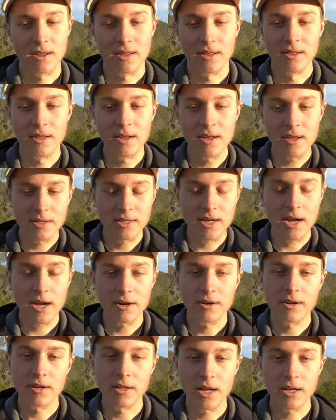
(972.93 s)
the
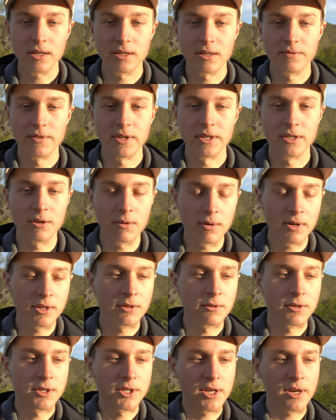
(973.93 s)
entire collective is going
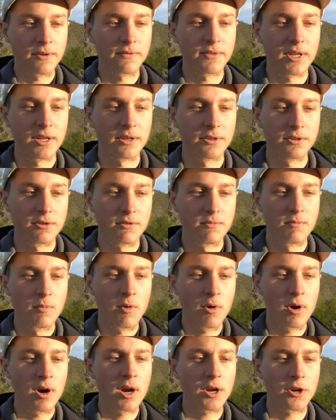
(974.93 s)
to shift into
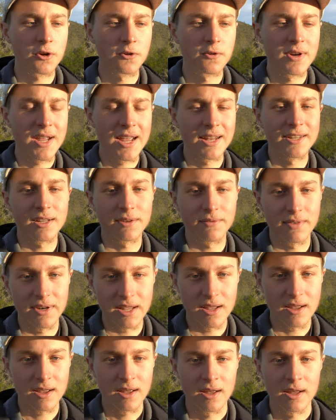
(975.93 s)
more
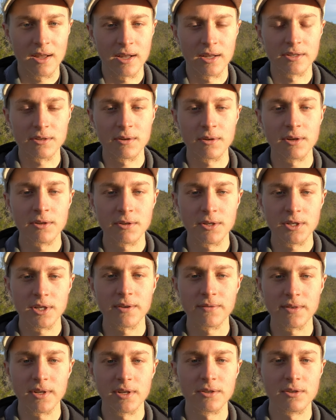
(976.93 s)
creativity. It's going to
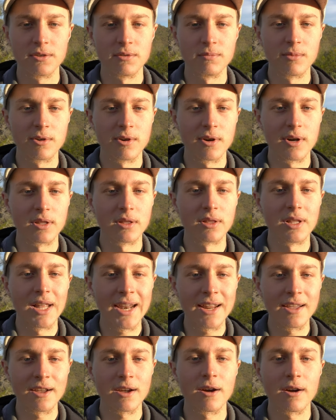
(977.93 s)
shift into more
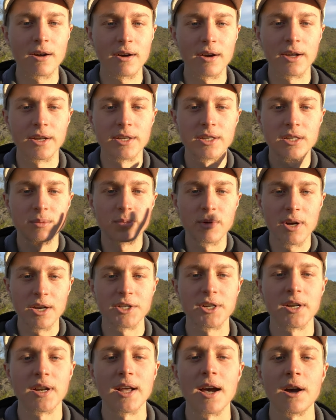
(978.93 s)
letting our
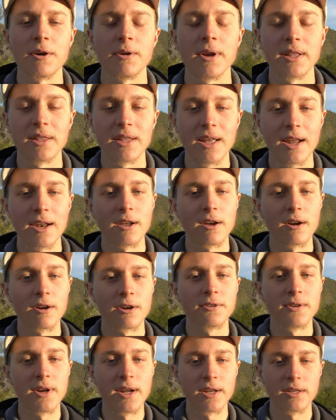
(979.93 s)
expression out and letting our
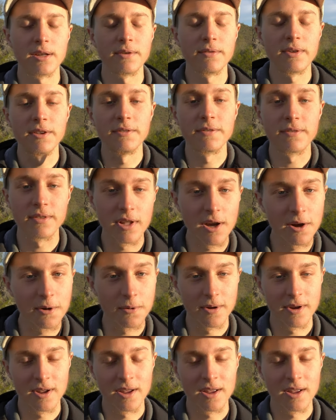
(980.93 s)
creativity flow.